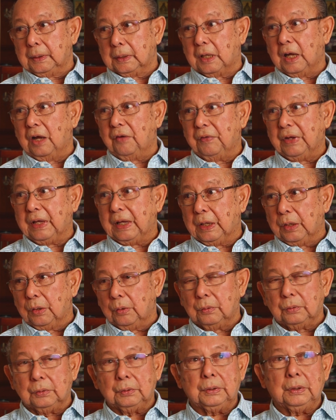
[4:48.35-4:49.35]
carving and
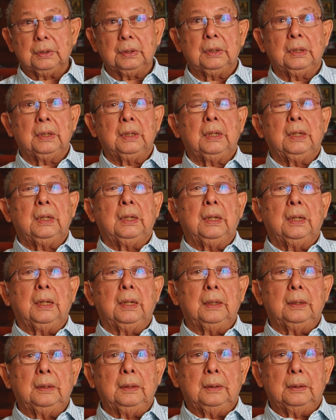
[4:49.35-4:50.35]
all this thing.
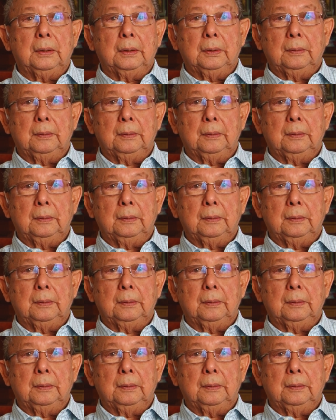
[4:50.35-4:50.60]
And